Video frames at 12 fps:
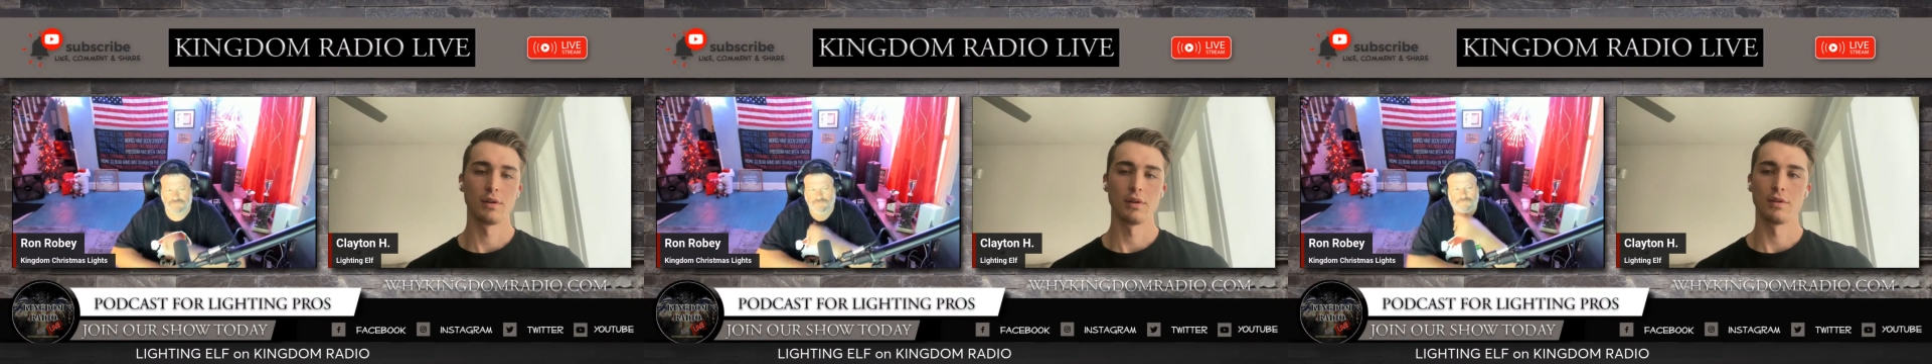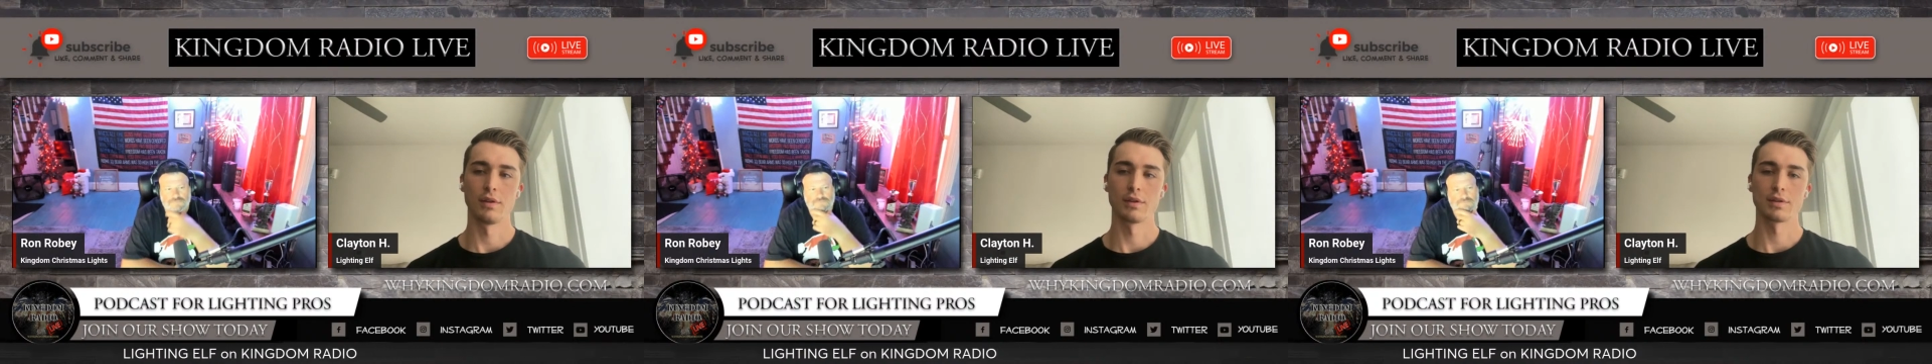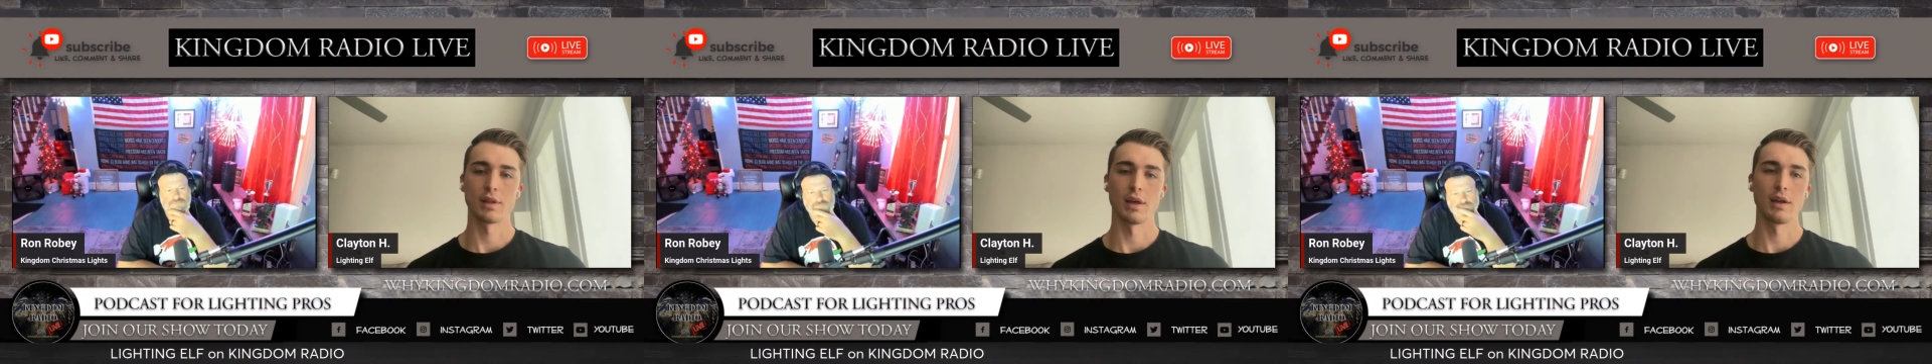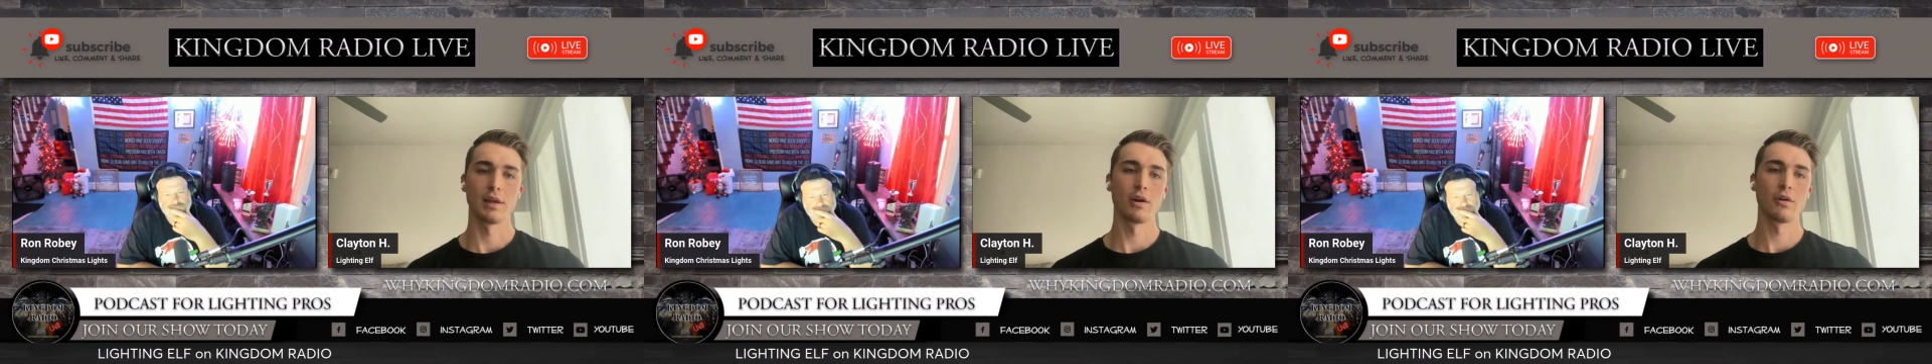this
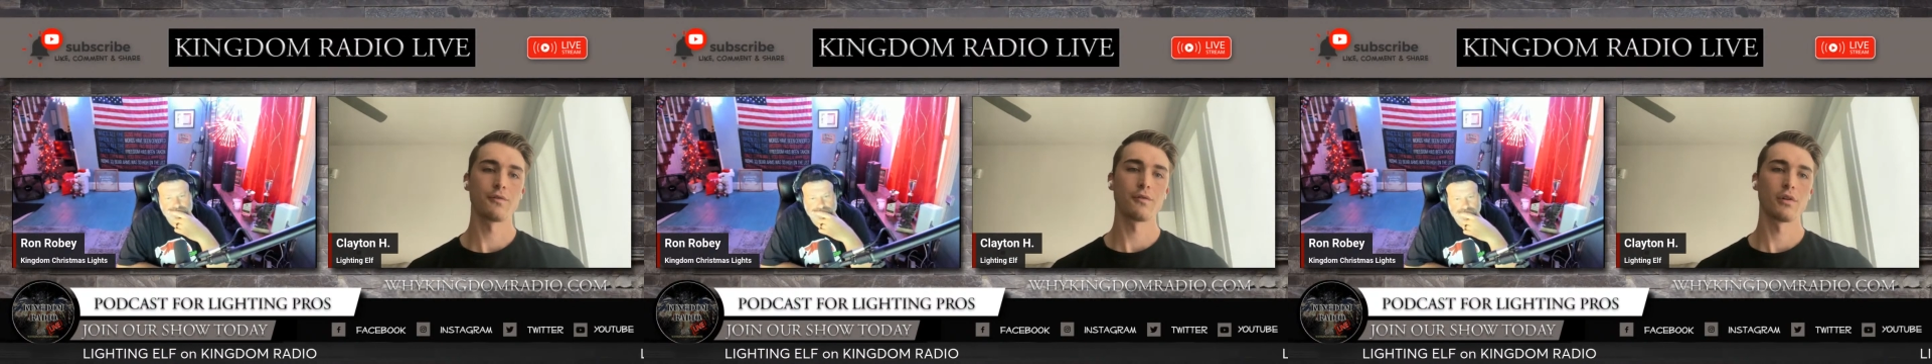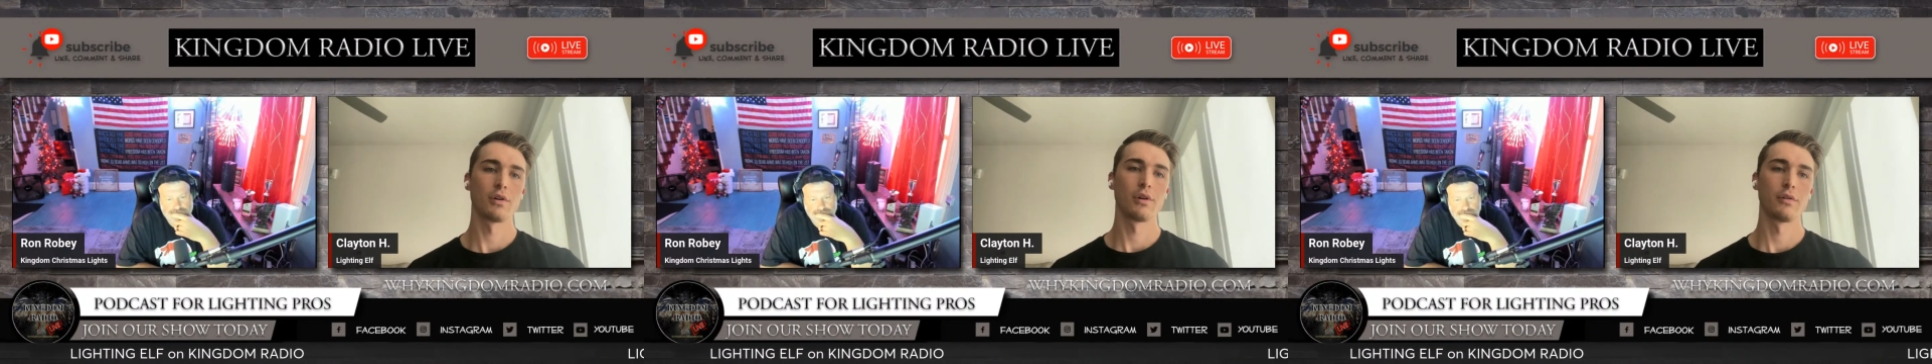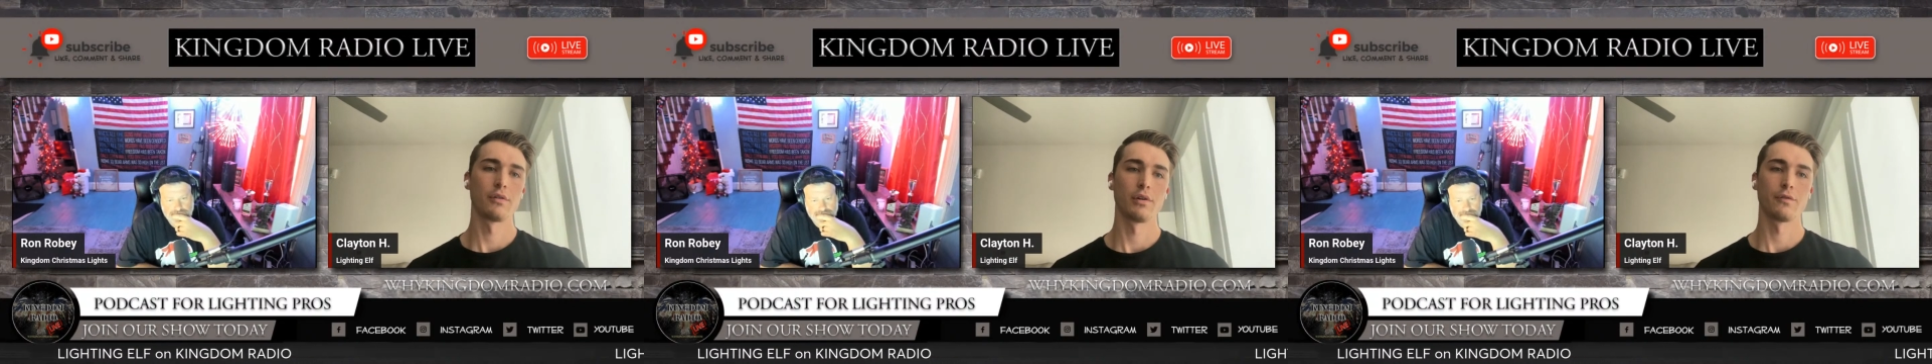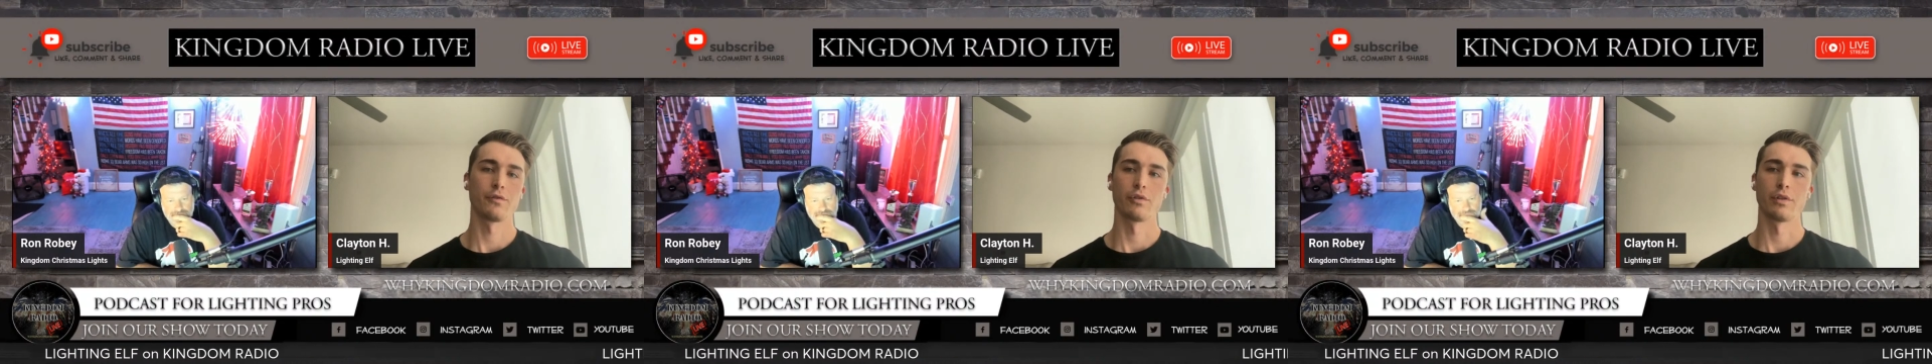lighting elf
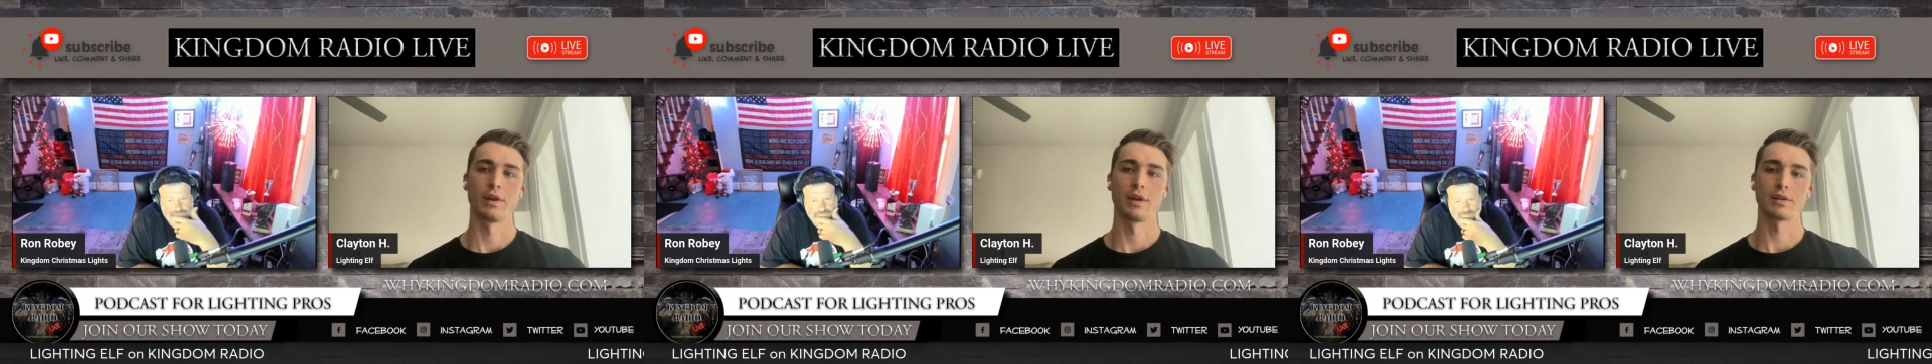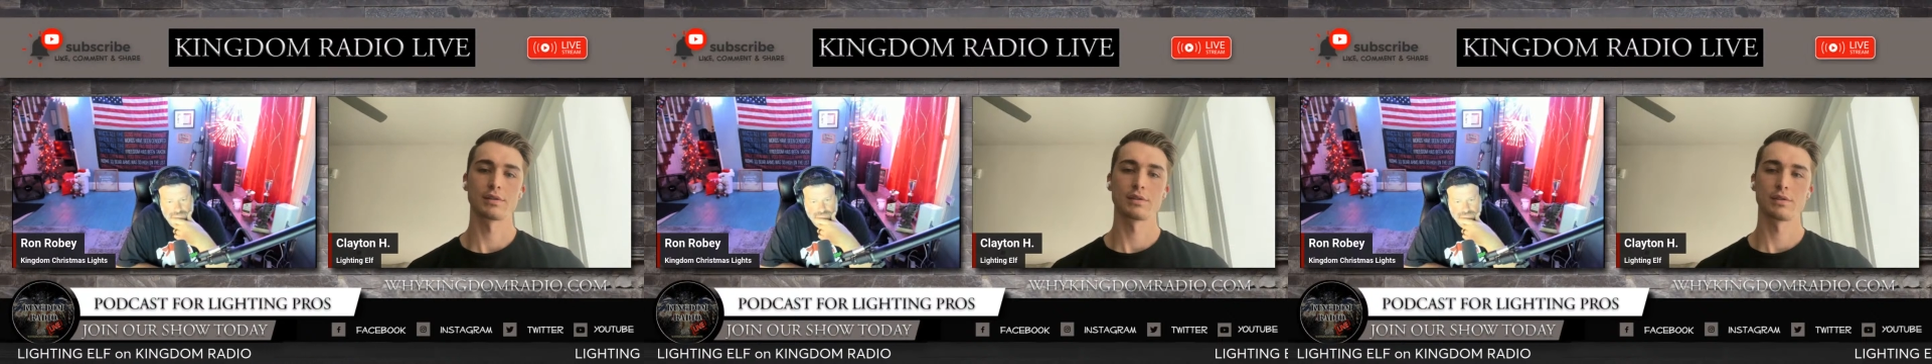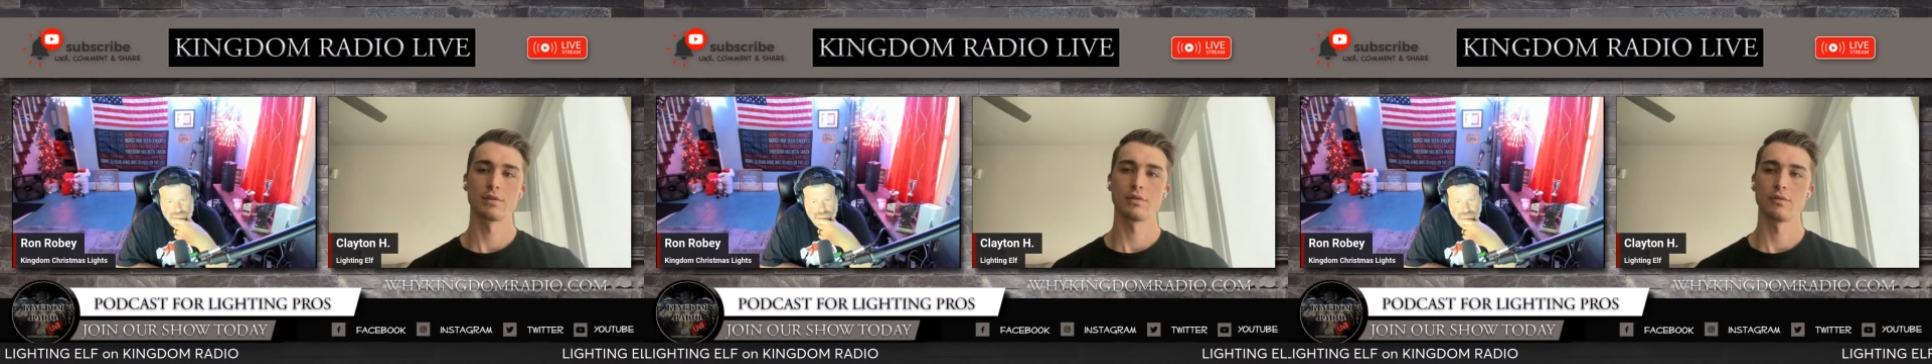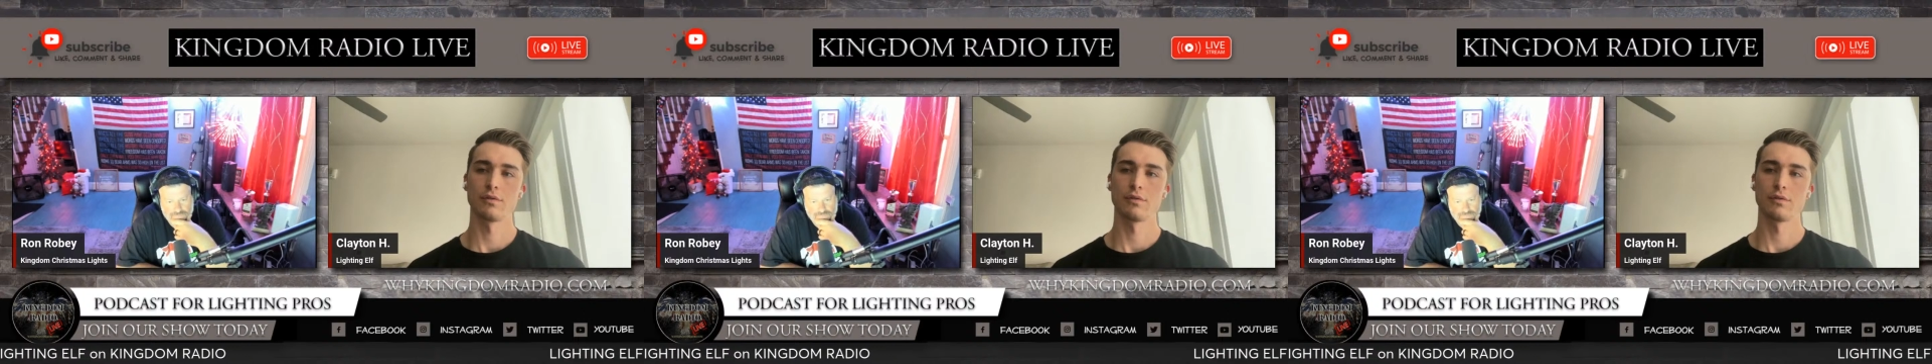for the next.